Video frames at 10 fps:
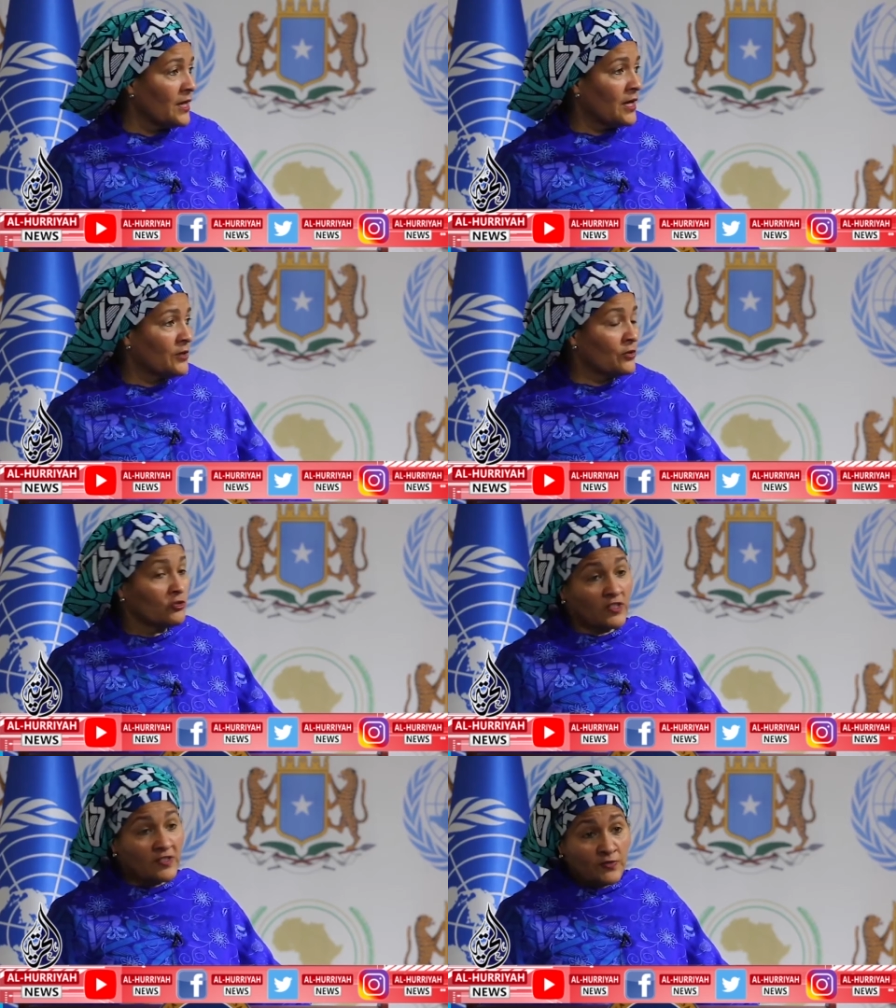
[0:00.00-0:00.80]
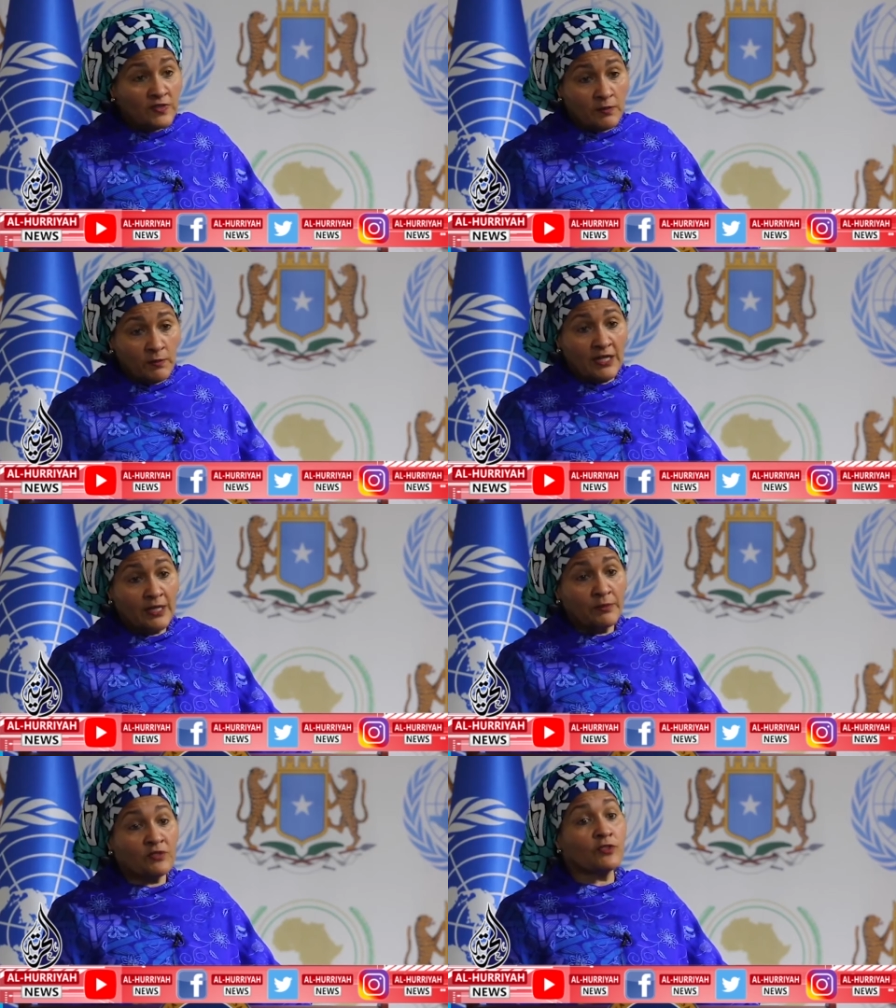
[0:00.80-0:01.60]
Not just for
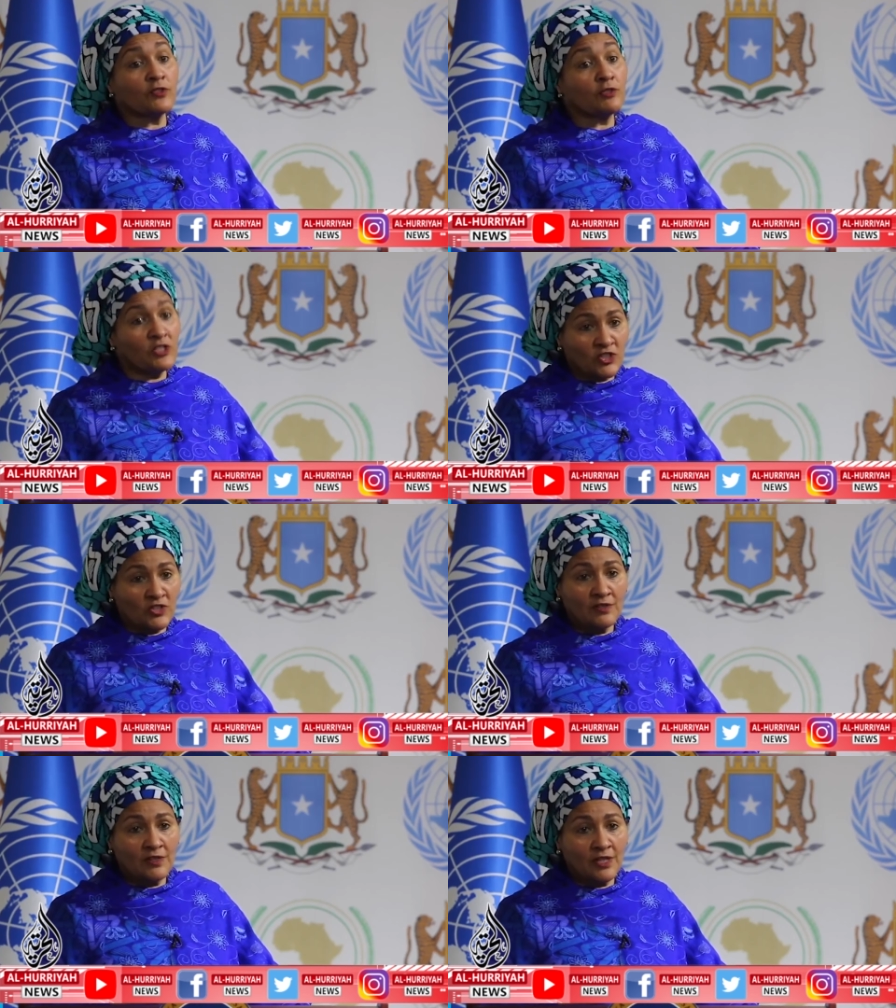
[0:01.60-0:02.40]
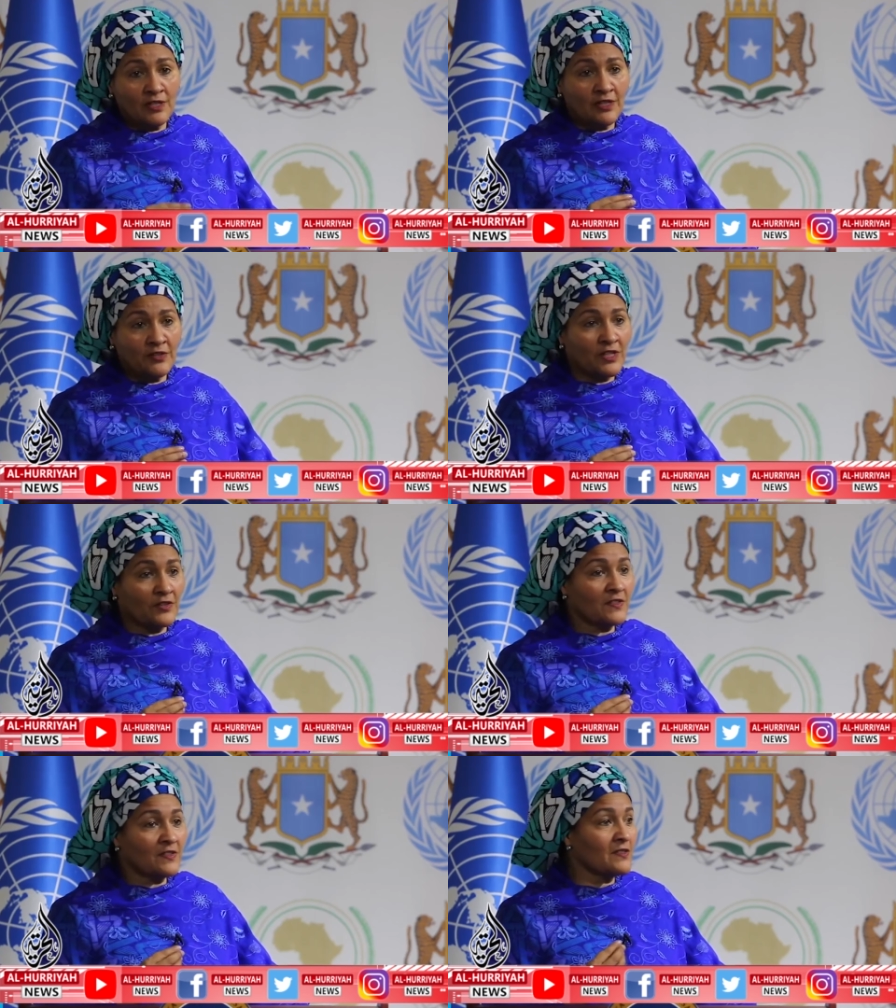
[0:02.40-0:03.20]
Somalia, but for the region. And I
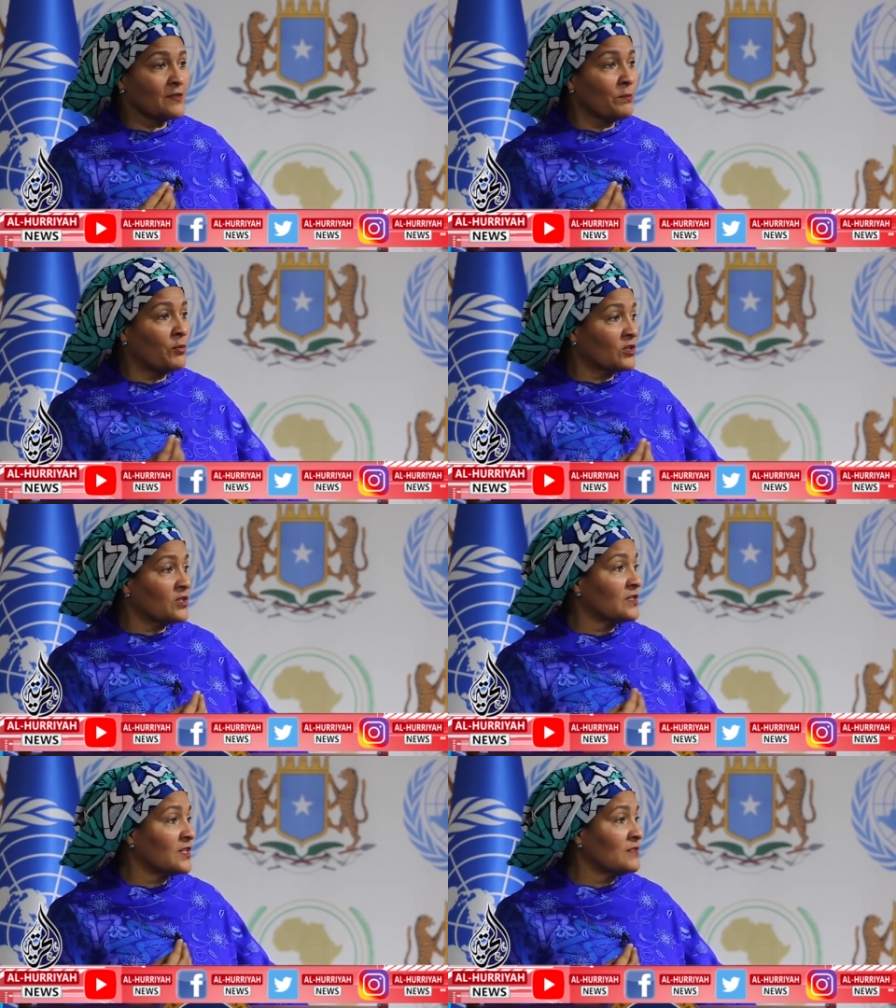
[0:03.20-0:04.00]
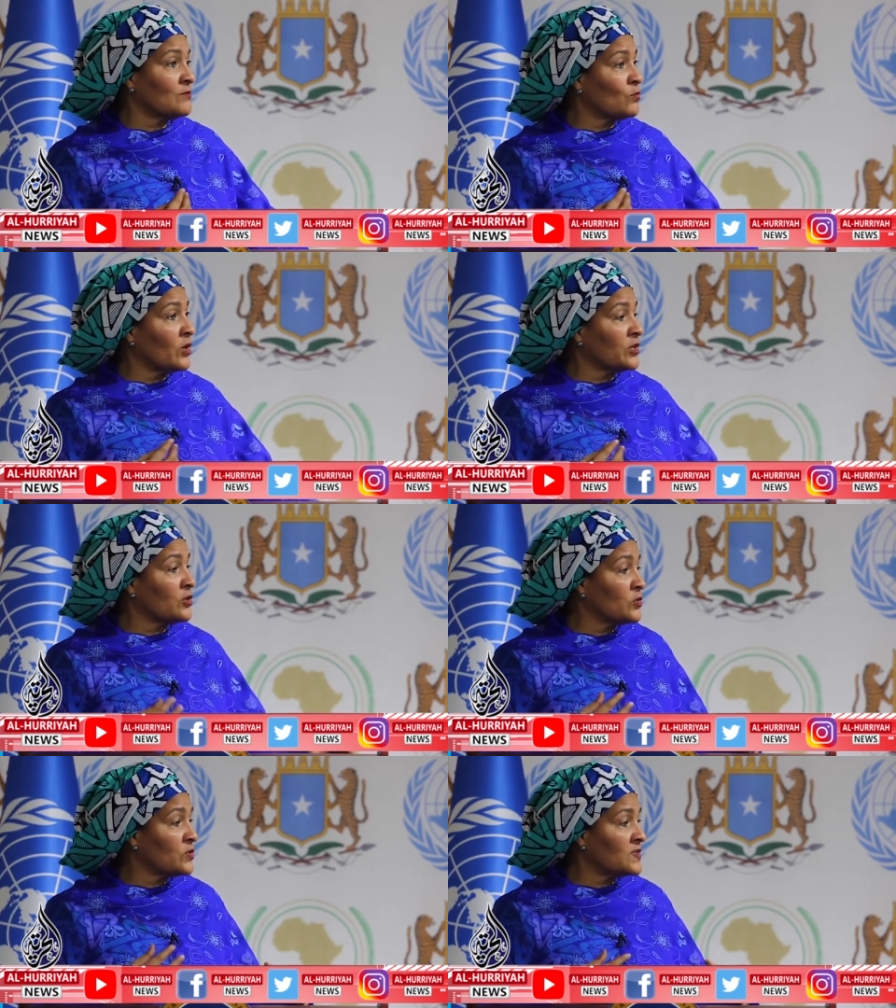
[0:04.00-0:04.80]
think this is important, that one
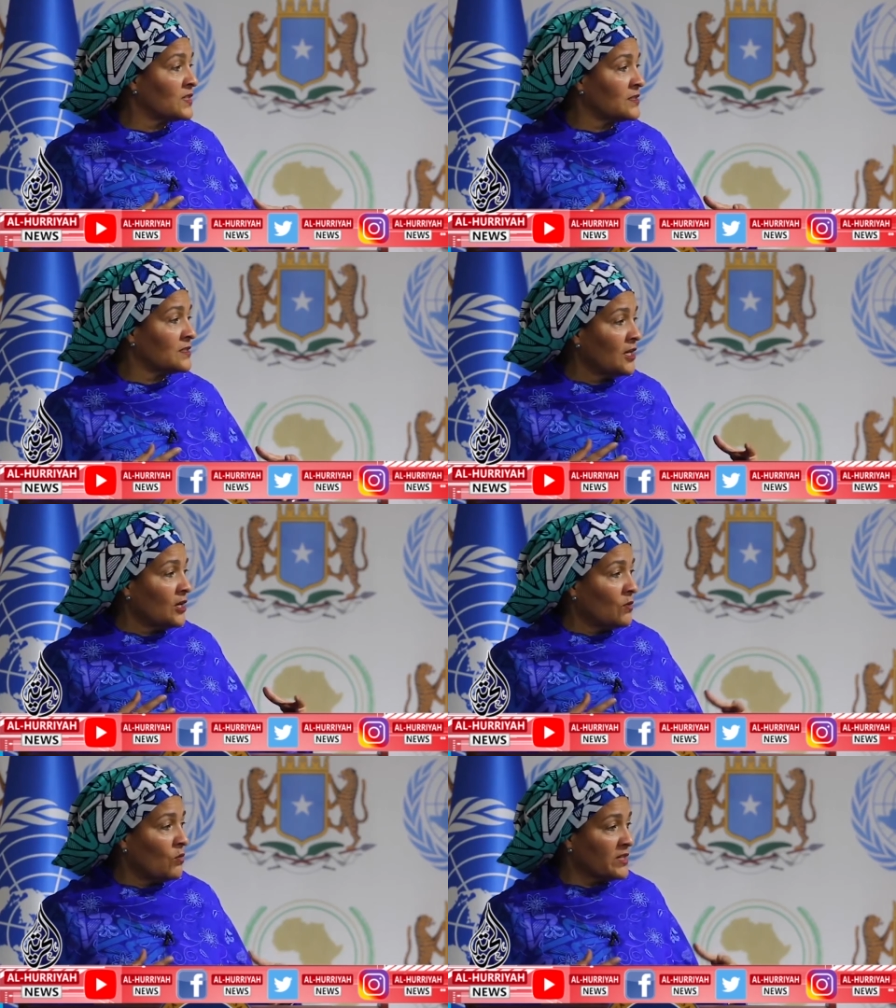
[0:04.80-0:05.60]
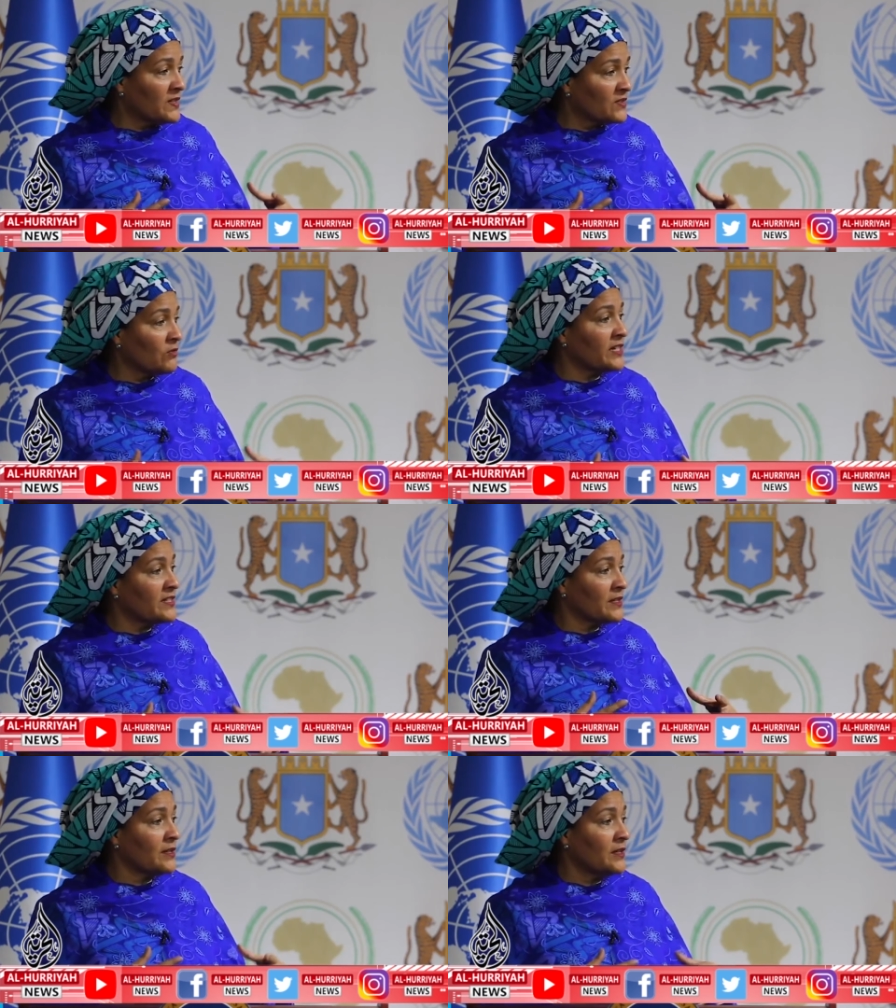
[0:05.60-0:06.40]
knows that one is
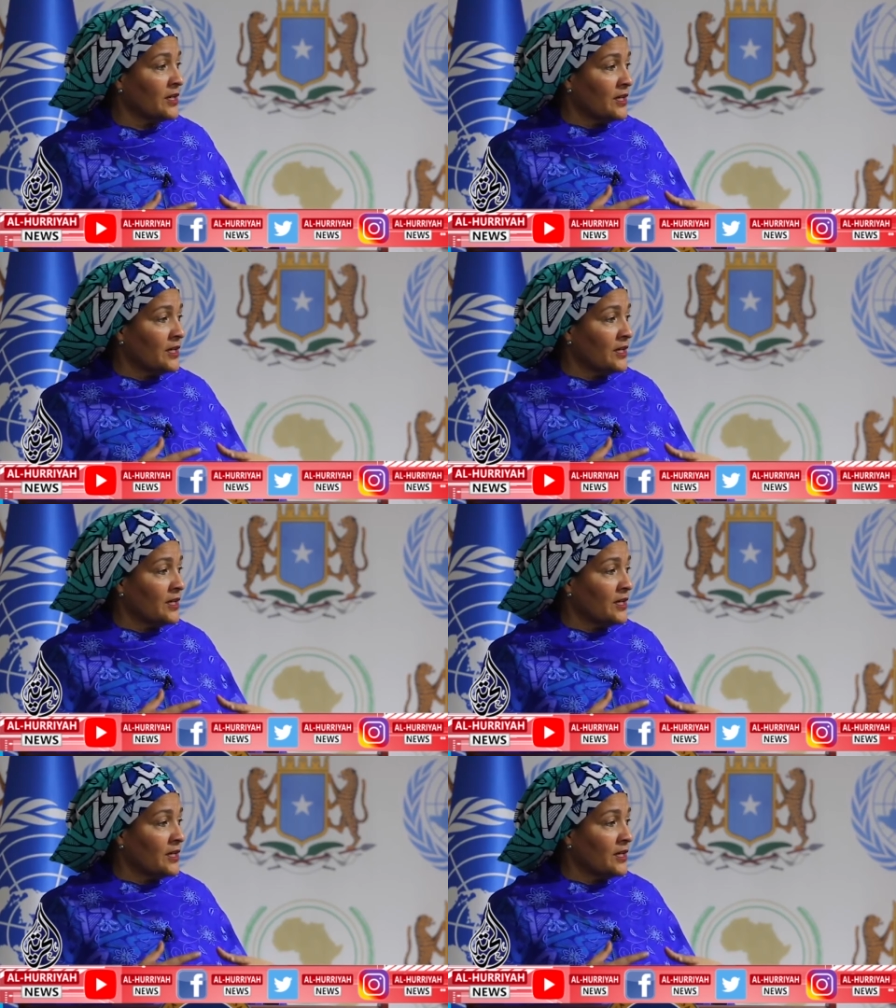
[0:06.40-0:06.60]
greater